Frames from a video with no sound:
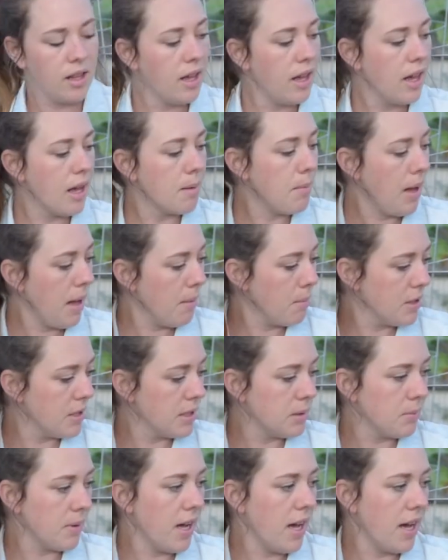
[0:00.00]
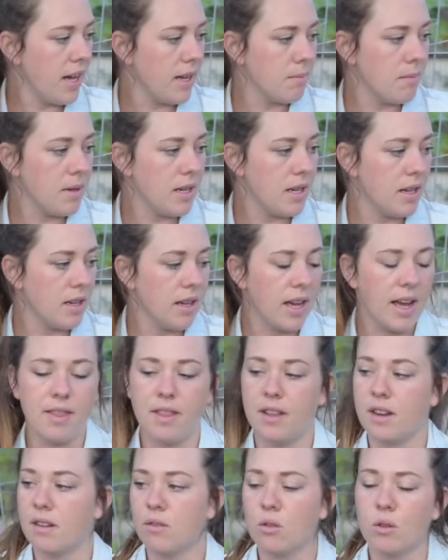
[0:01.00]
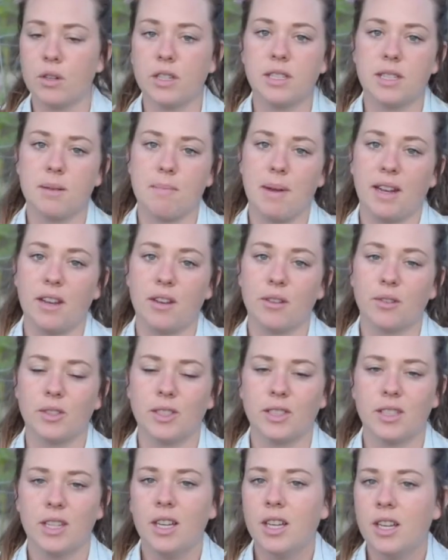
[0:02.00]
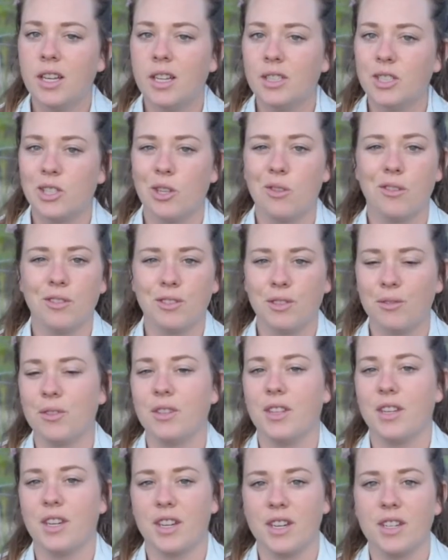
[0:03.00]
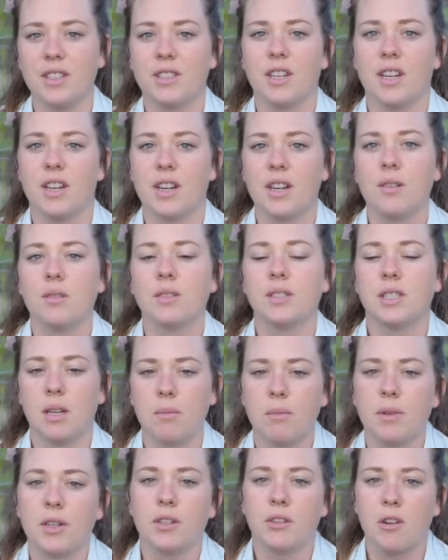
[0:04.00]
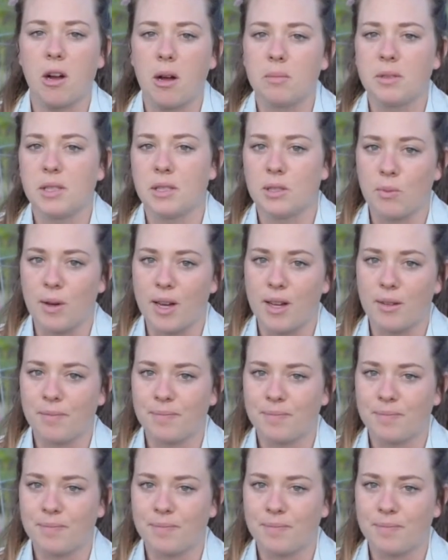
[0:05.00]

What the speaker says: and peppers behind me, and then of course tomatoes. So those are really good summer crops as well.